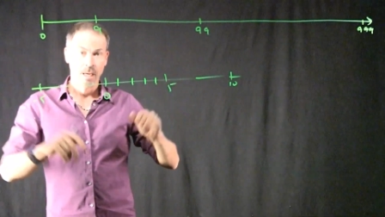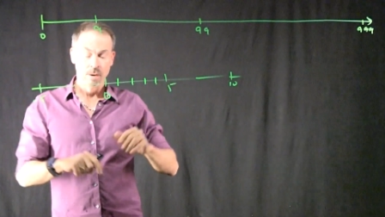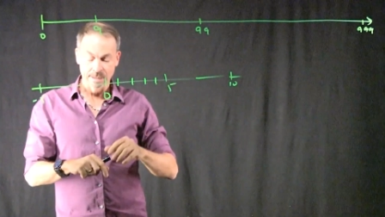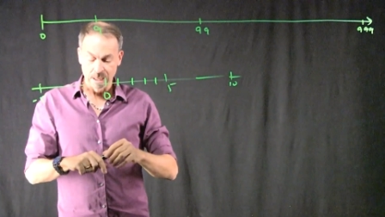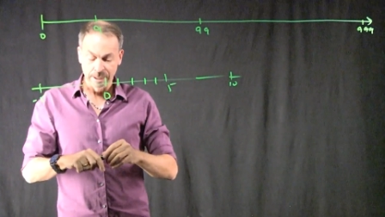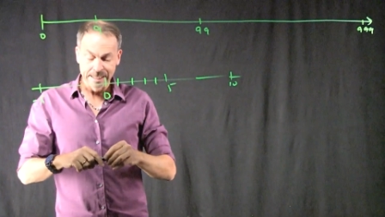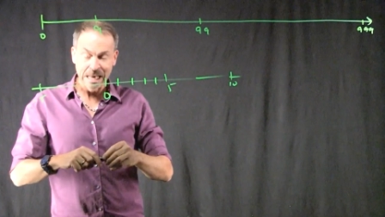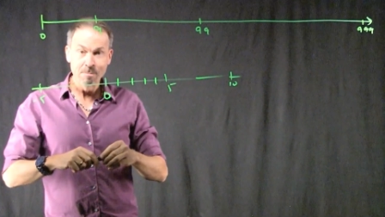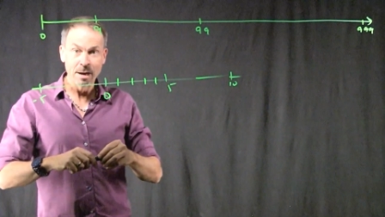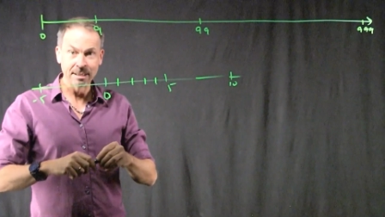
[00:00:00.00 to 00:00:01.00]
All right, so I'm going to
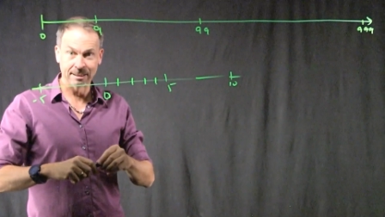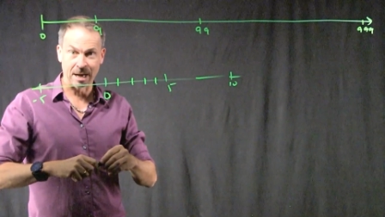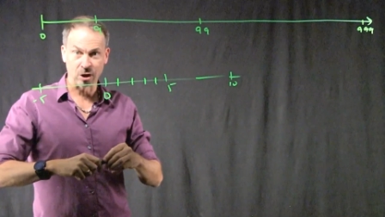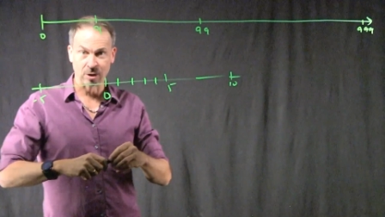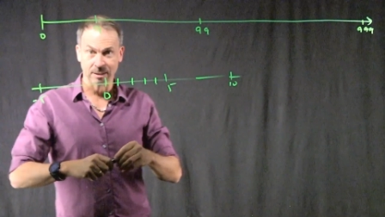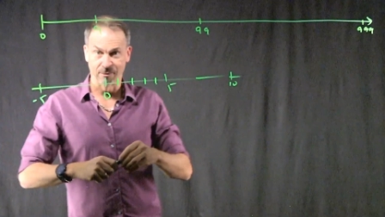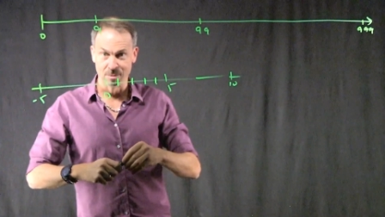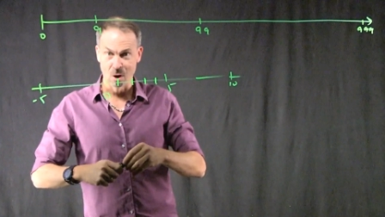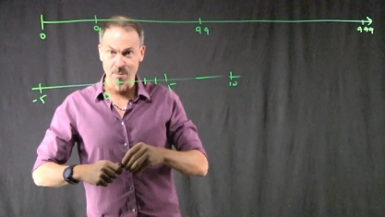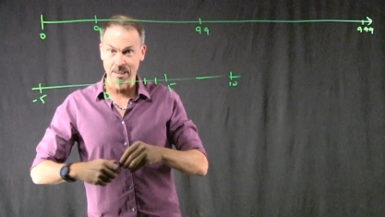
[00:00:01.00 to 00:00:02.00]
keep my discussions for the
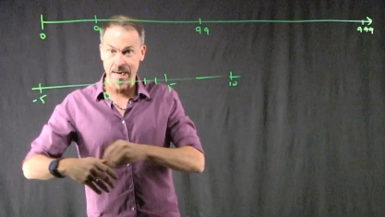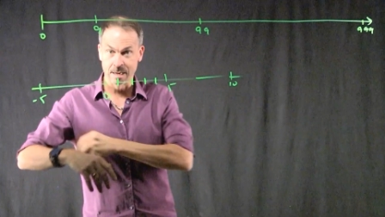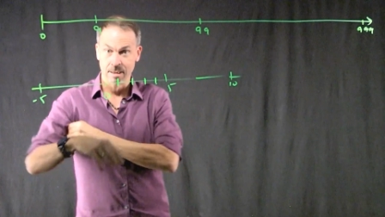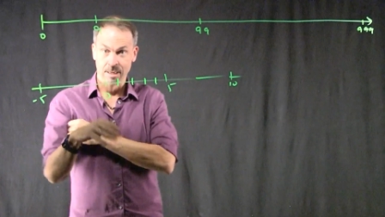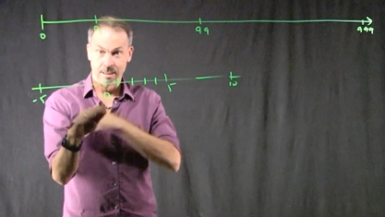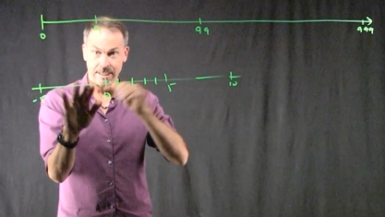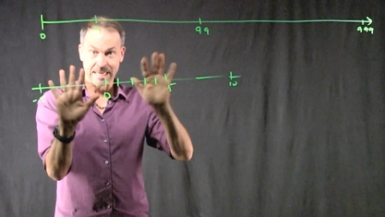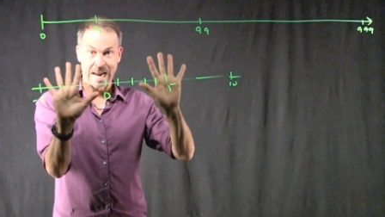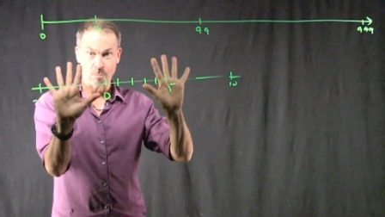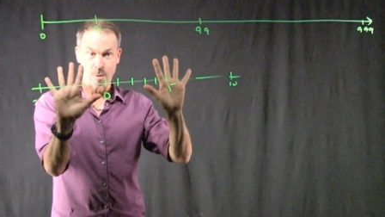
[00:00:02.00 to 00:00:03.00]
moment in the
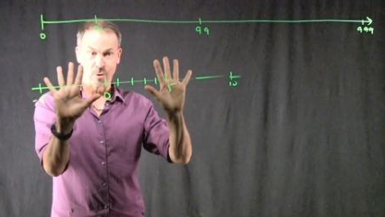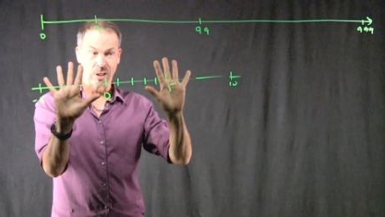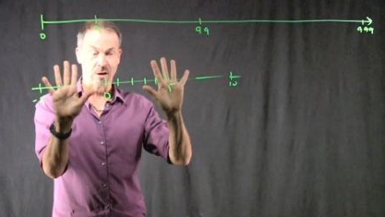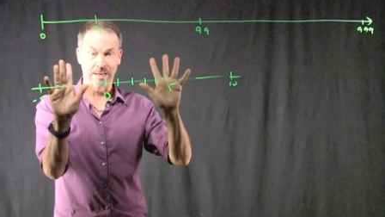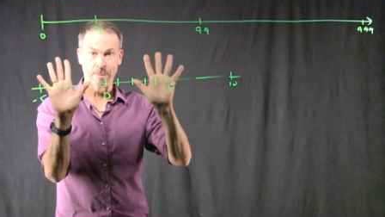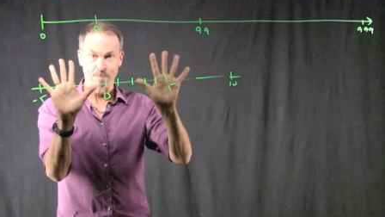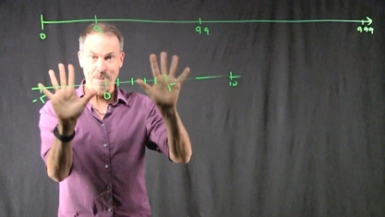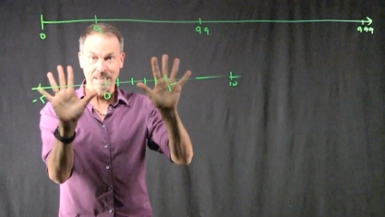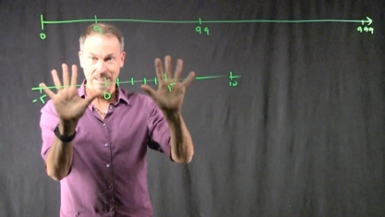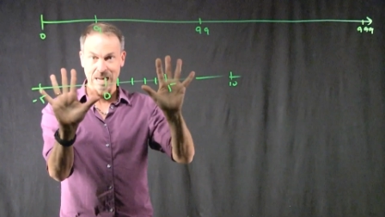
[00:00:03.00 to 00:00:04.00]
10-1 machine. I'll keep
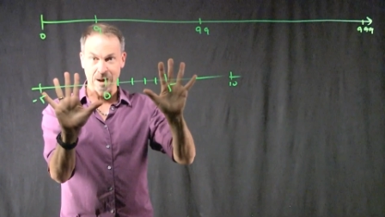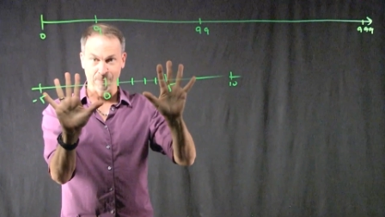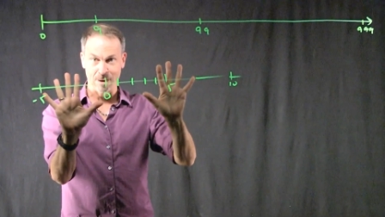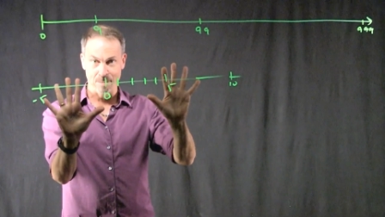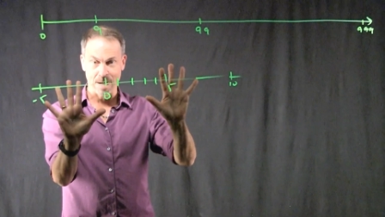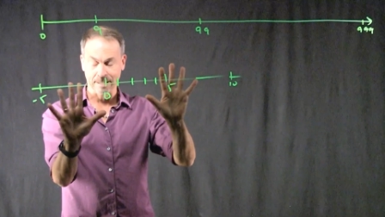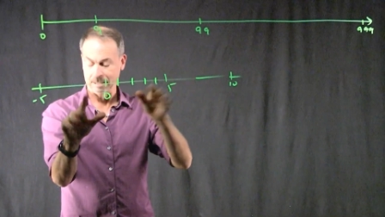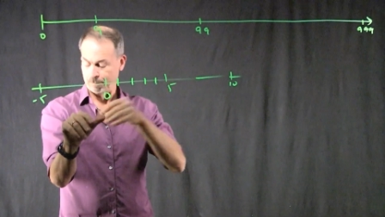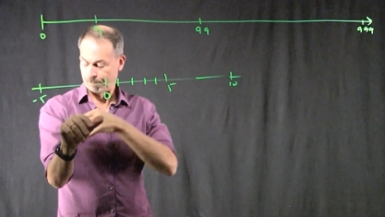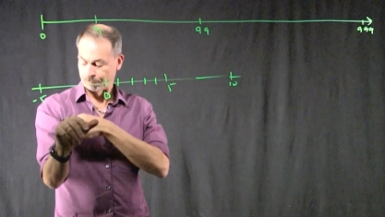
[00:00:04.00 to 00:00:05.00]
base 10 for our minds.